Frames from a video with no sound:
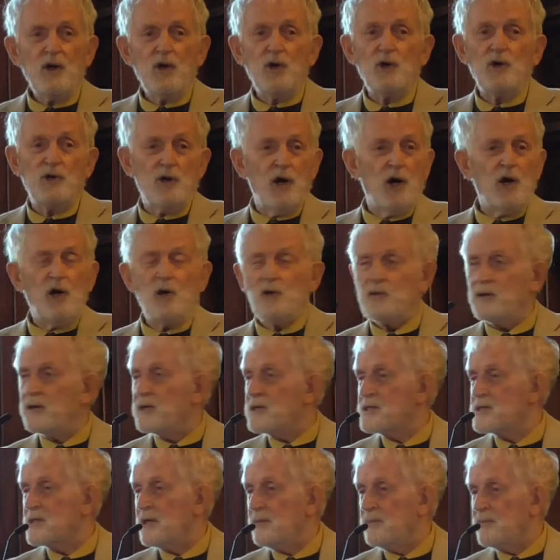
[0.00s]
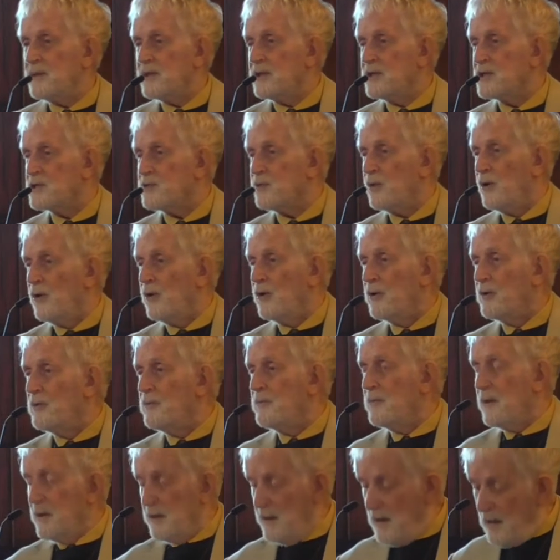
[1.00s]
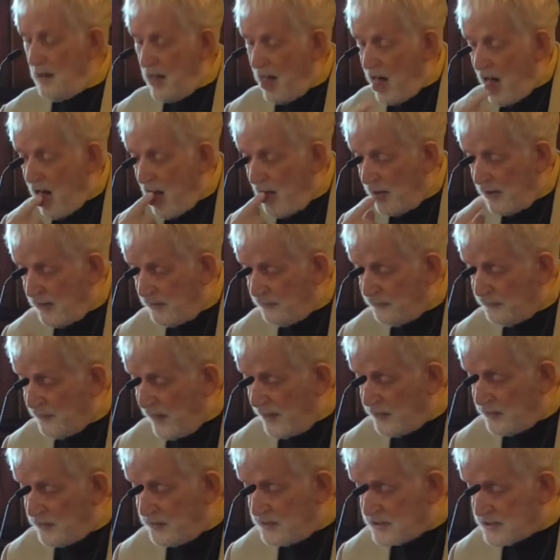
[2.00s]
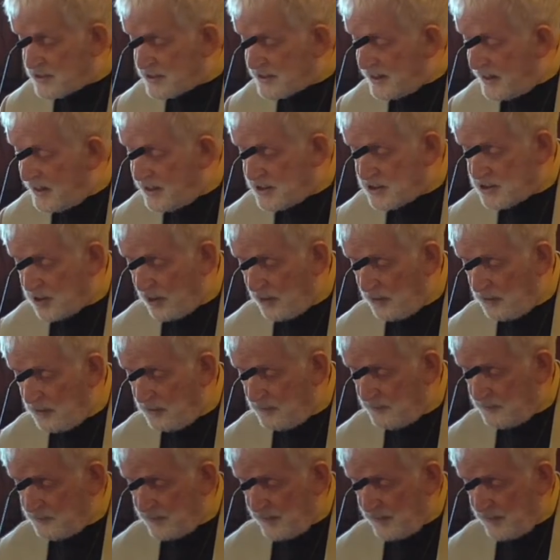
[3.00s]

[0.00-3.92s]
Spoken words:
who know that something is wrong, and if they don't say so,